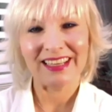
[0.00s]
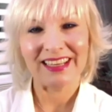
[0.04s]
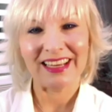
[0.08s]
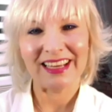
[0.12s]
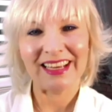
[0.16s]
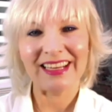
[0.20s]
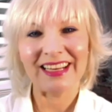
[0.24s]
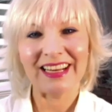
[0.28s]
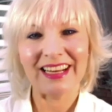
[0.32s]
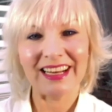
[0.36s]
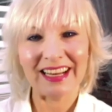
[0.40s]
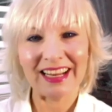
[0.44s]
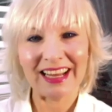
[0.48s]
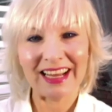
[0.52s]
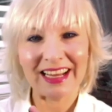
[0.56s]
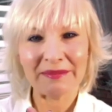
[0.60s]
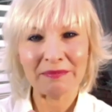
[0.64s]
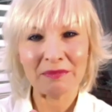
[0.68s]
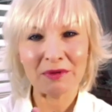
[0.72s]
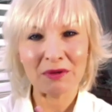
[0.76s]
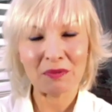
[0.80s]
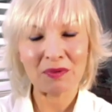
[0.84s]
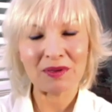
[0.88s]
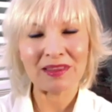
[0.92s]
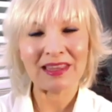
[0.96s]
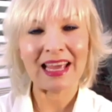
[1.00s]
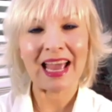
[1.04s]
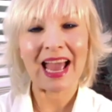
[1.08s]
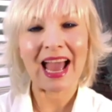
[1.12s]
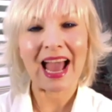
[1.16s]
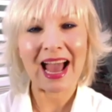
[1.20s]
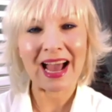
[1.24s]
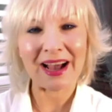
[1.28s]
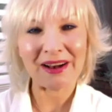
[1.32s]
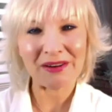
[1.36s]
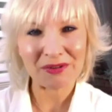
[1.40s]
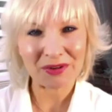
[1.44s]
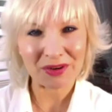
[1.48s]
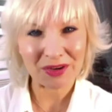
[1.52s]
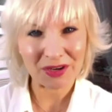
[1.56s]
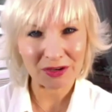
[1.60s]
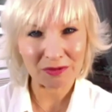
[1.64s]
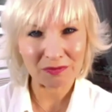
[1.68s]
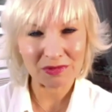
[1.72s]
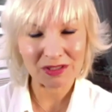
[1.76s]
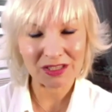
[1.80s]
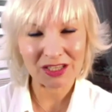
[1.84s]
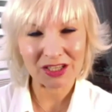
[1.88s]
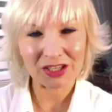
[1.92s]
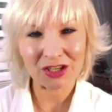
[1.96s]
in alignment with the
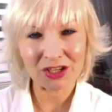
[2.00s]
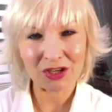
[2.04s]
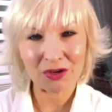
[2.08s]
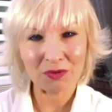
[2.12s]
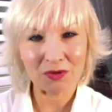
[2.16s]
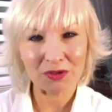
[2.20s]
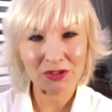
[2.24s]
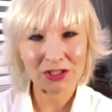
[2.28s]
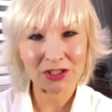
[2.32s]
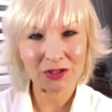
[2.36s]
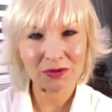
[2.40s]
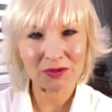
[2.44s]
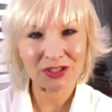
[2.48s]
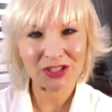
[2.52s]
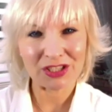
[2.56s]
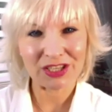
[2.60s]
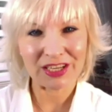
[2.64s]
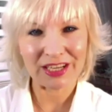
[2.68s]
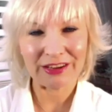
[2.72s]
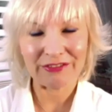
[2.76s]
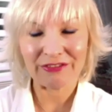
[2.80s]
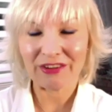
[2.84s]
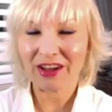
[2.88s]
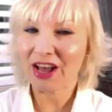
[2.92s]
outcomes that you want to achieve.